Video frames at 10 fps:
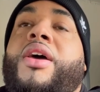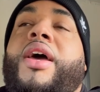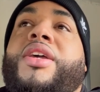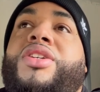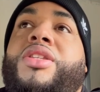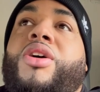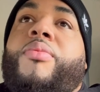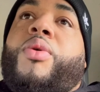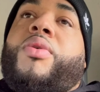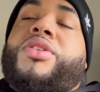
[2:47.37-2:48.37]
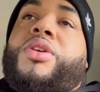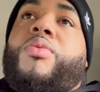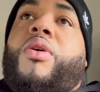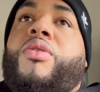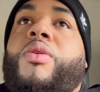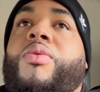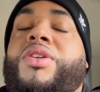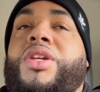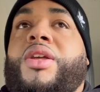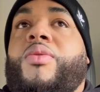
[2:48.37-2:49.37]
and she told me what she wanted, what
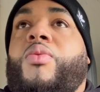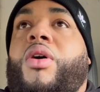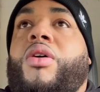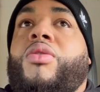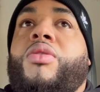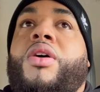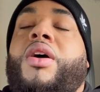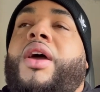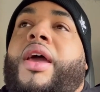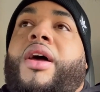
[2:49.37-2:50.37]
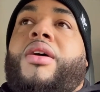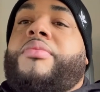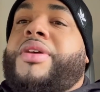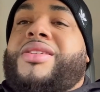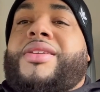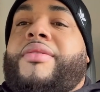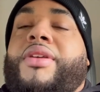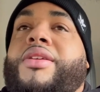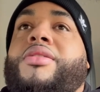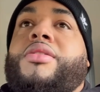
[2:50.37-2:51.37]
she didn't want, and it's stuff
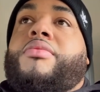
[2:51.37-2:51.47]
that's